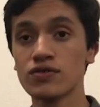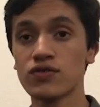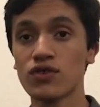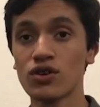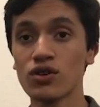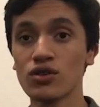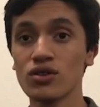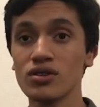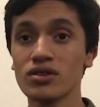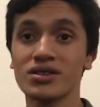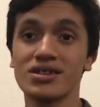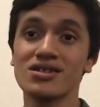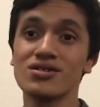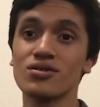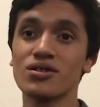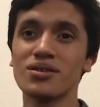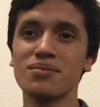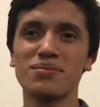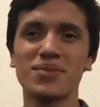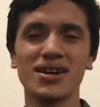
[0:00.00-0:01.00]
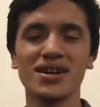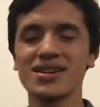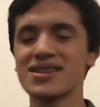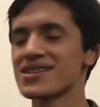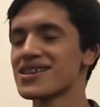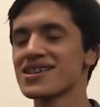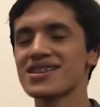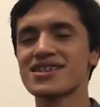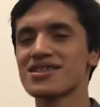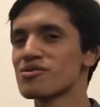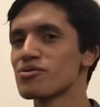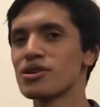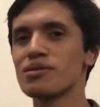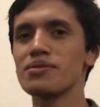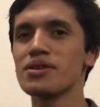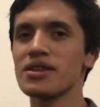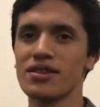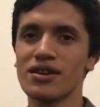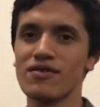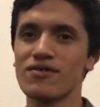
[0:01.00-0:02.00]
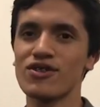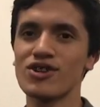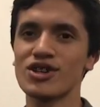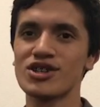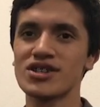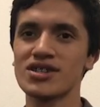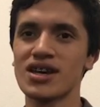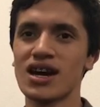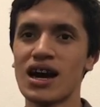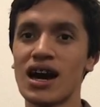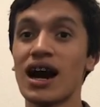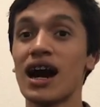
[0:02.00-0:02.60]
of all, the student body is extremely diverse.